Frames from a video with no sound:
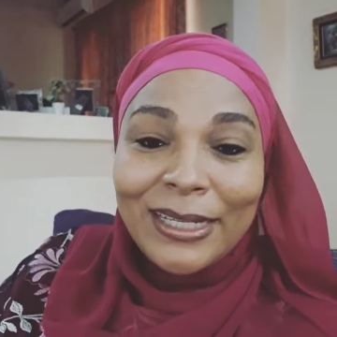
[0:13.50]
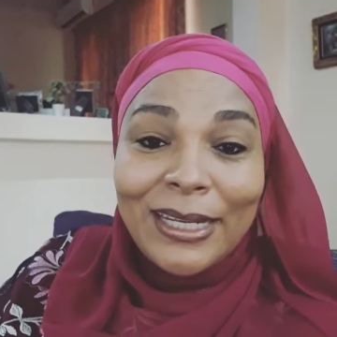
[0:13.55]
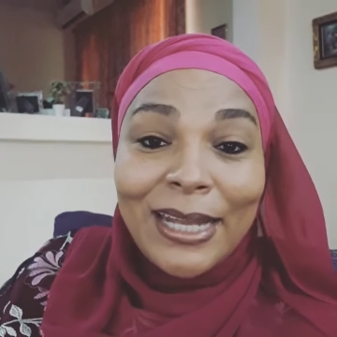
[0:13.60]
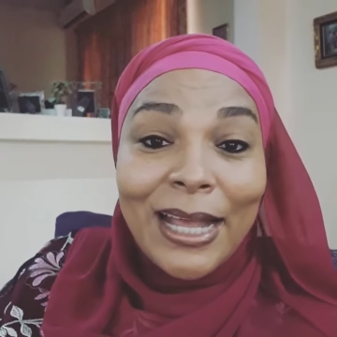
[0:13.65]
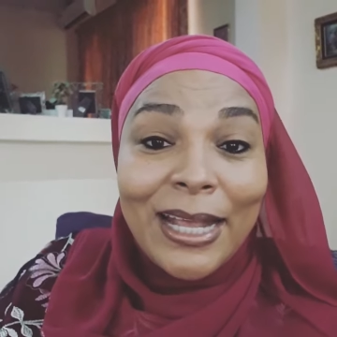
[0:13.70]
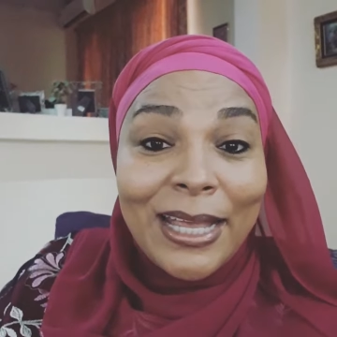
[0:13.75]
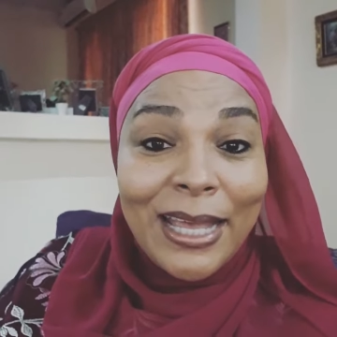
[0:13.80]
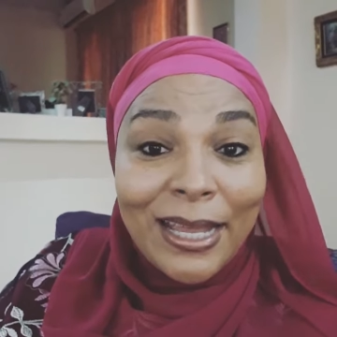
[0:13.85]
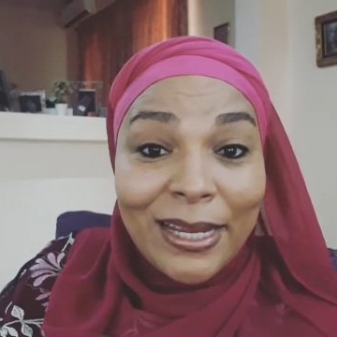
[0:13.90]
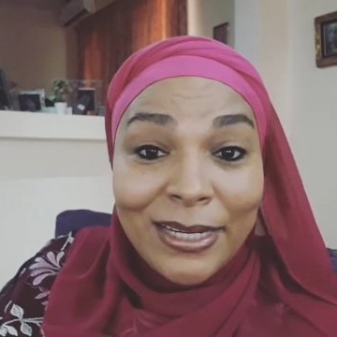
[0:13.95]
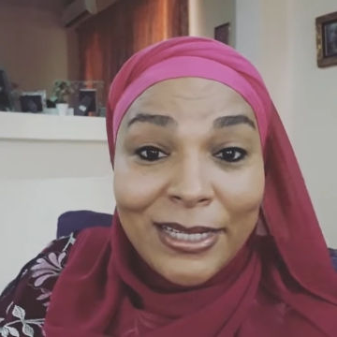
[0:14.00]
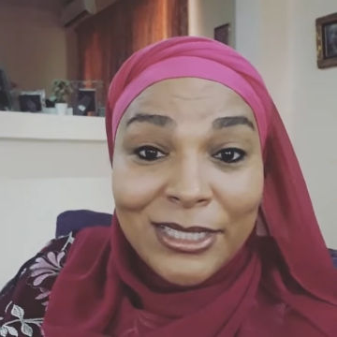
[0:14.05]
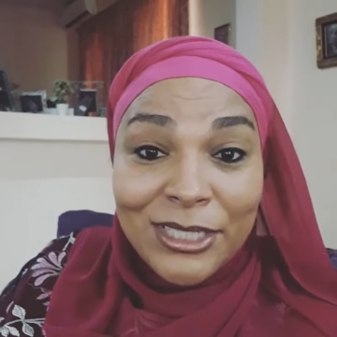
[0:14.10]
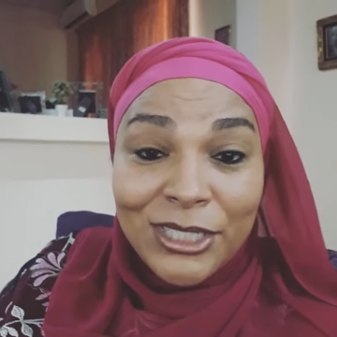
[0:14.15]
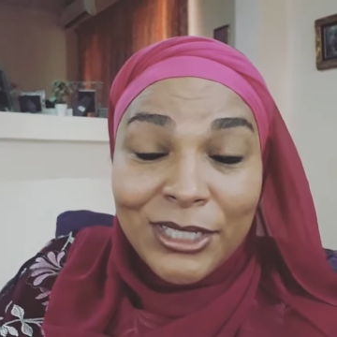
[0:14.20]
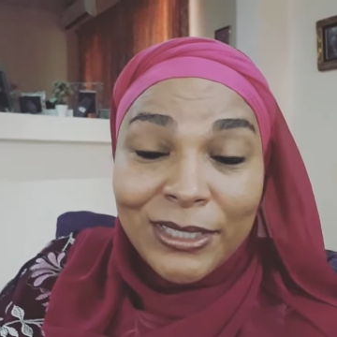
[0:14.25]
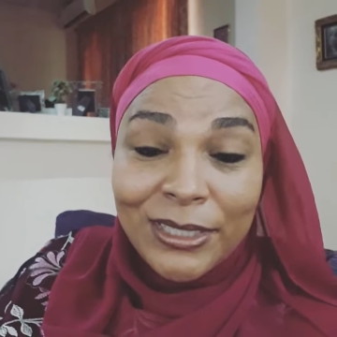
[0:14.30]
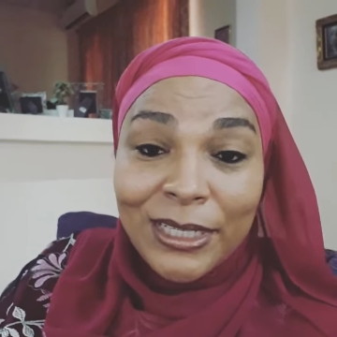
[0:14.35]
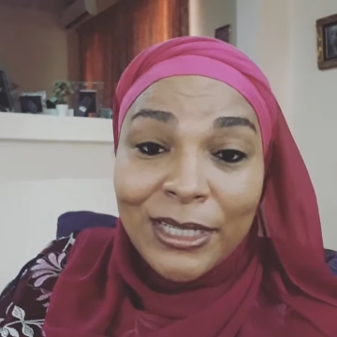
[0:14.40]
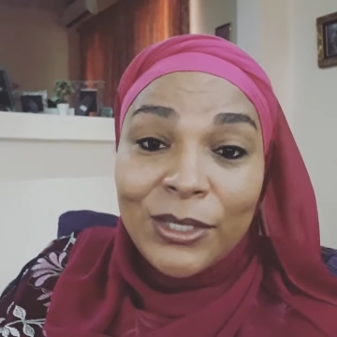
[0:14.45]
Like any
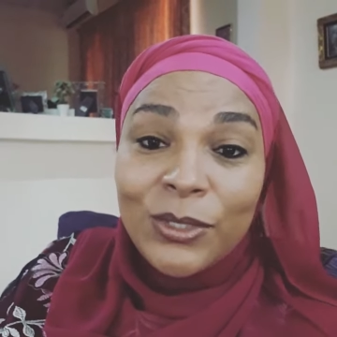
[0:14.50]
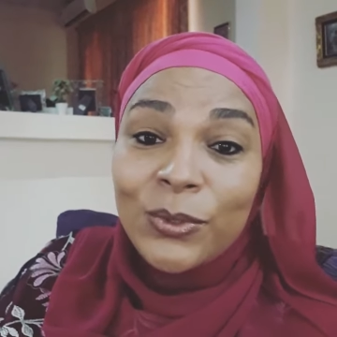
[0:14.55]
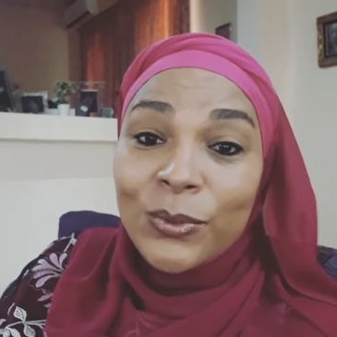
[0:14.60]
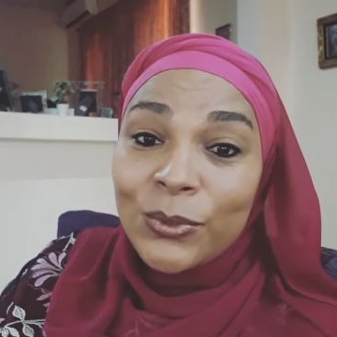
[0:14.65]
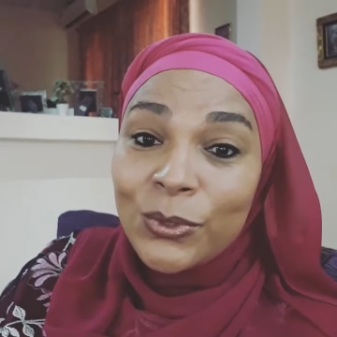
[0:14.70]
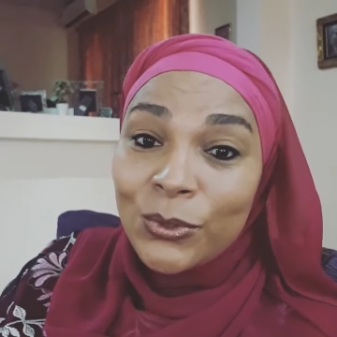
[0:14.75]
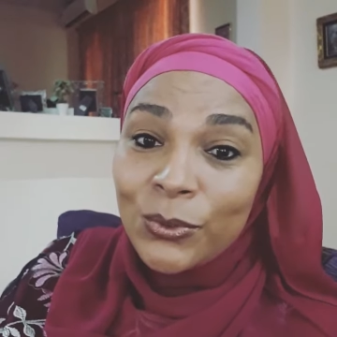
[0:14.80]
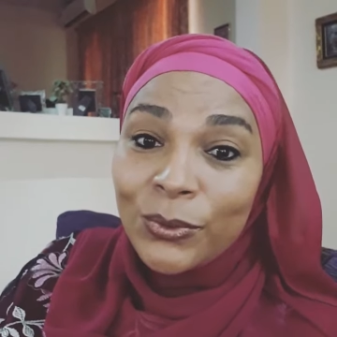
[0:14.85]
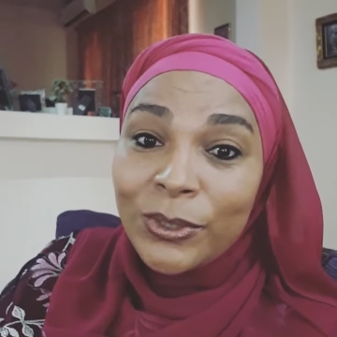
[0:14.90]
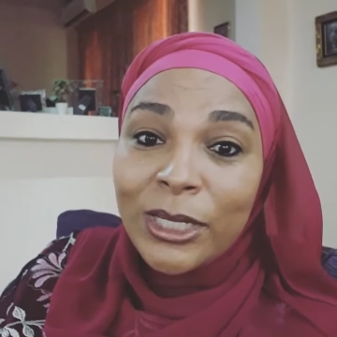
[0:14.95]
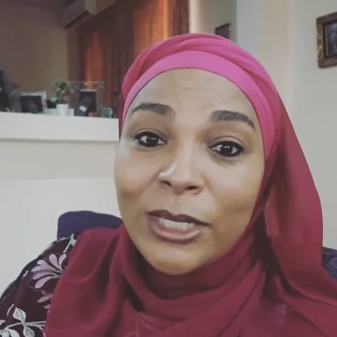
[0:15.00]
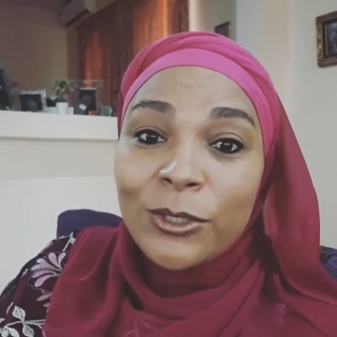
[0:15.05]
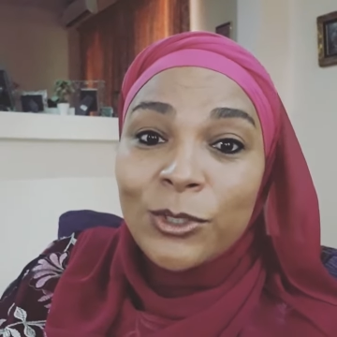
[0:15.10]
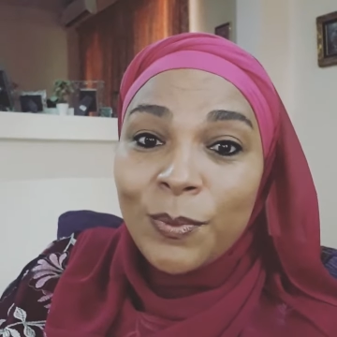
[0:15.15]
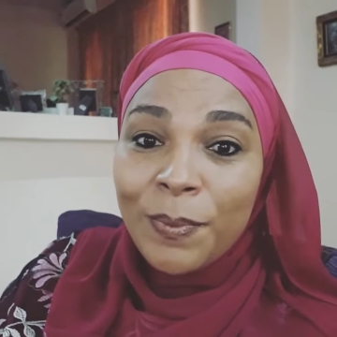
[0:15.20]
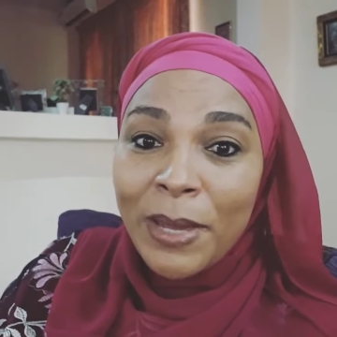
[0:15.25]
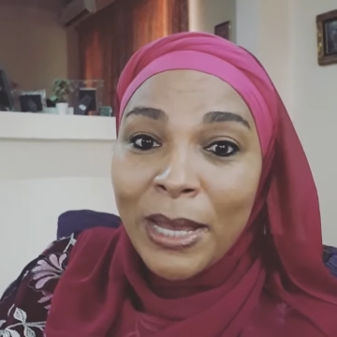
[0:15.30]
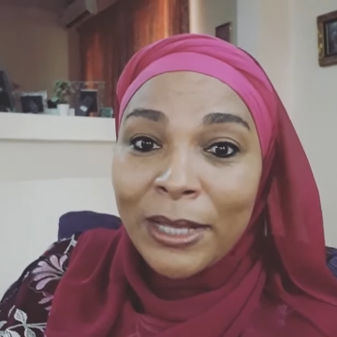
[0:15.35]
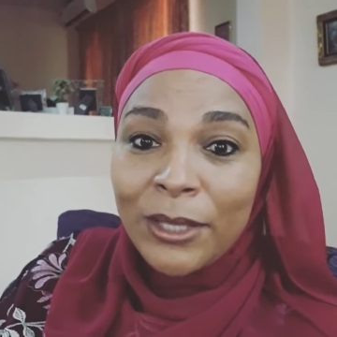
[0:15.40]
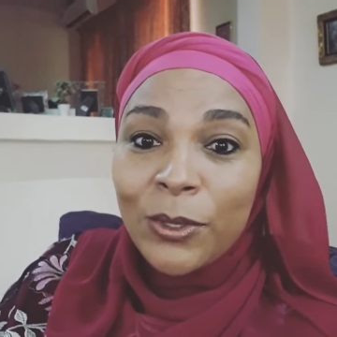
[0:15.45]
journey, you do need to
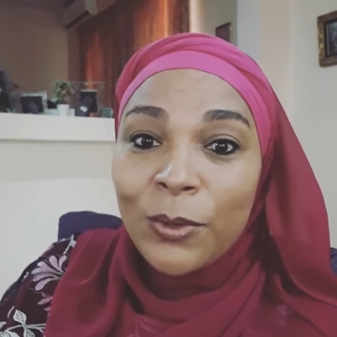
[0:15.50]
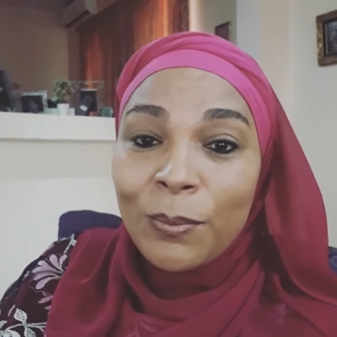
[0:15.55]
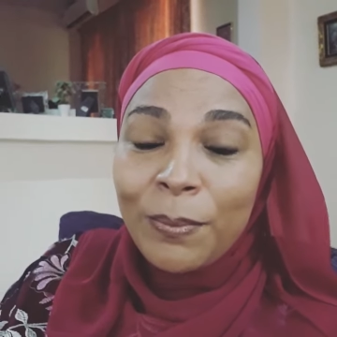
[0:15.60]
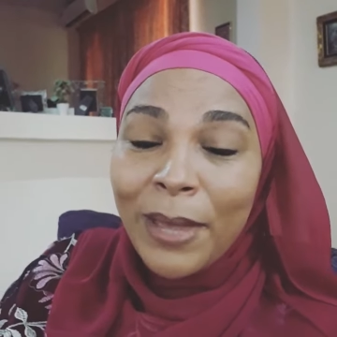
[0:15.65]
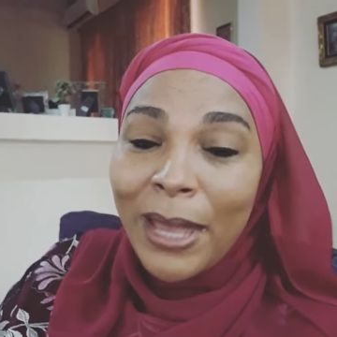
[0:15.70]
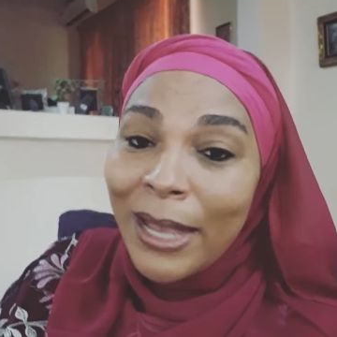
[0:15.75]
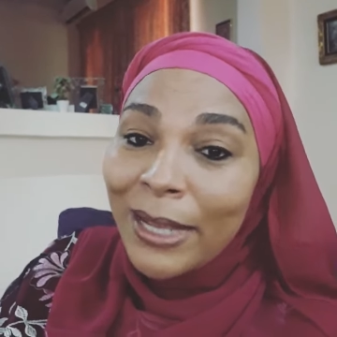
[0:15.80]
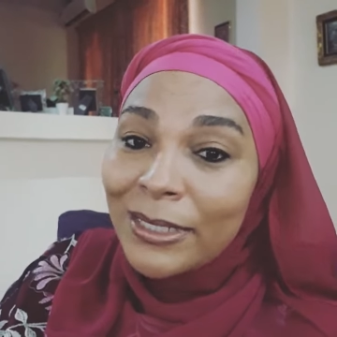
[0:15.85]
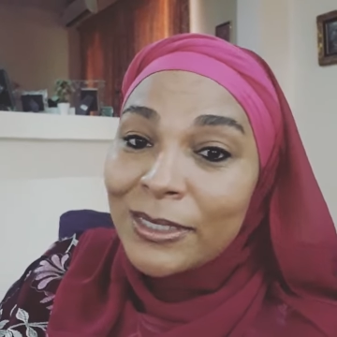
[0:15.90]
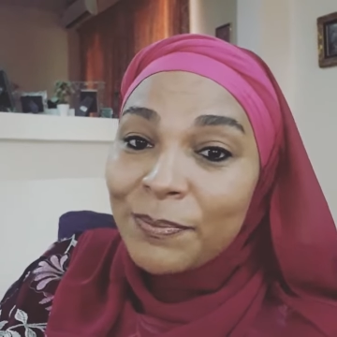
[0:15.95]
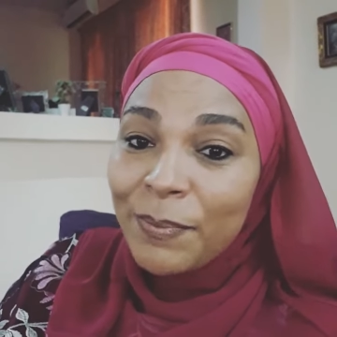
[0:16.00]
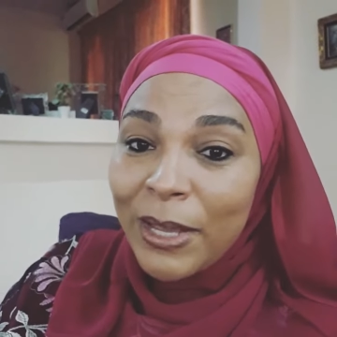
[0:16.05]
pack your bags,